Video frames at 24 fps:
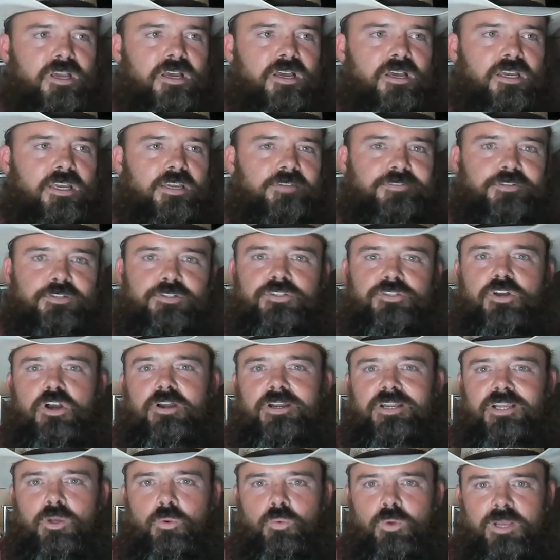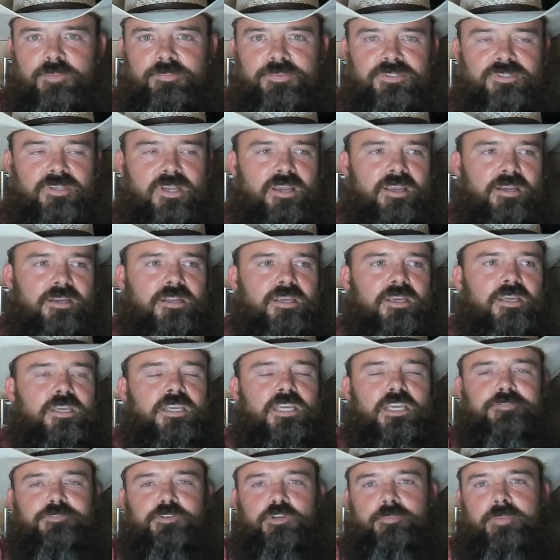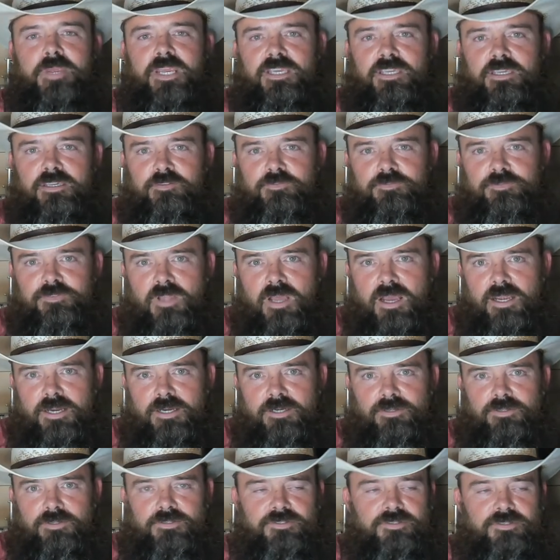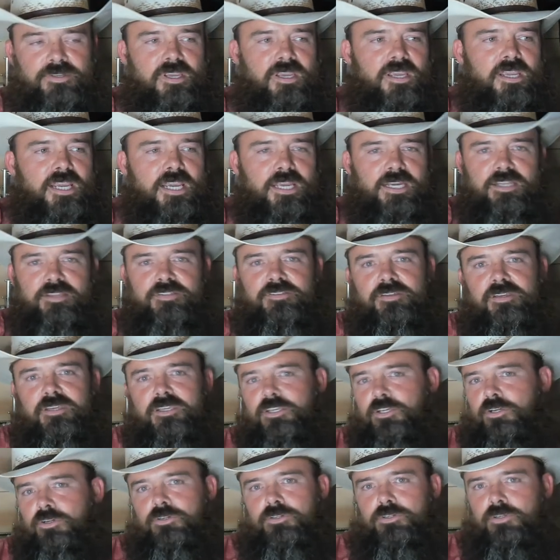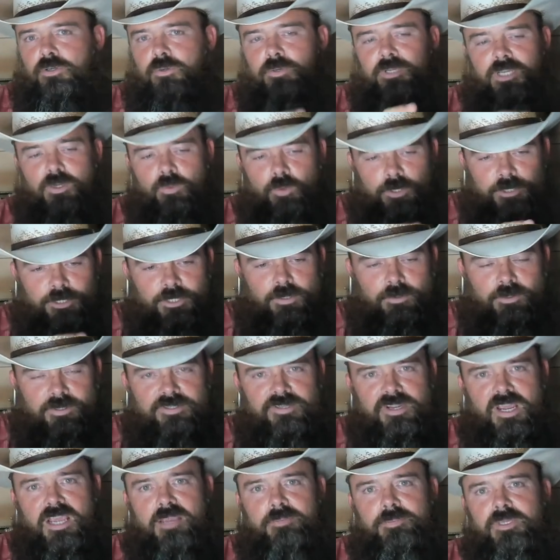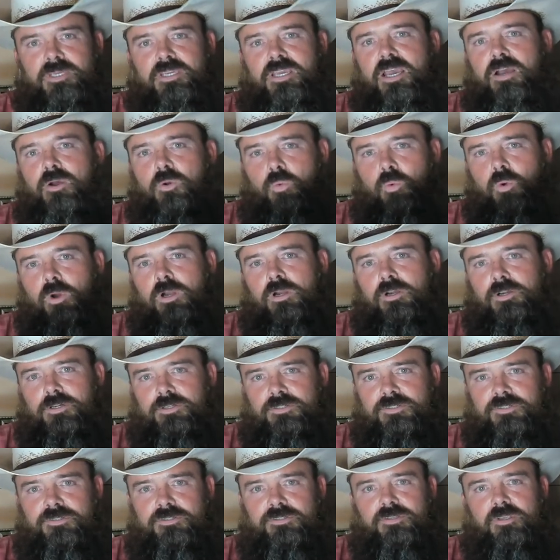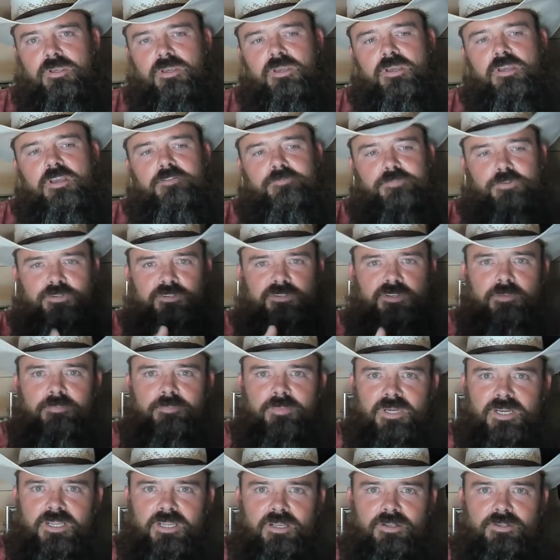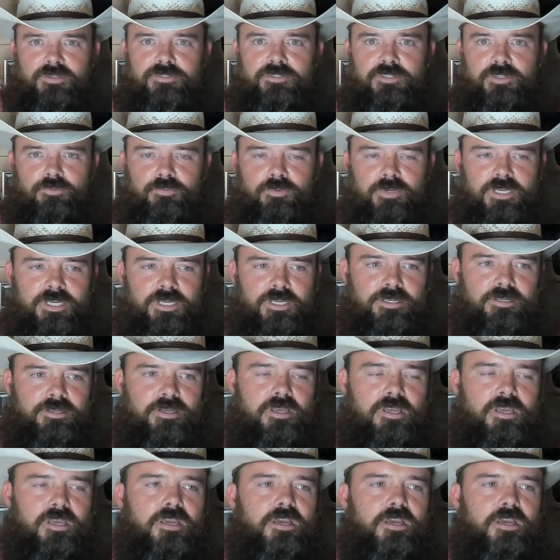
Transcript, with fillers: uh, if you're starting a website, if you're making flyers, anything you're doing where you're typing out words for somebody else to read,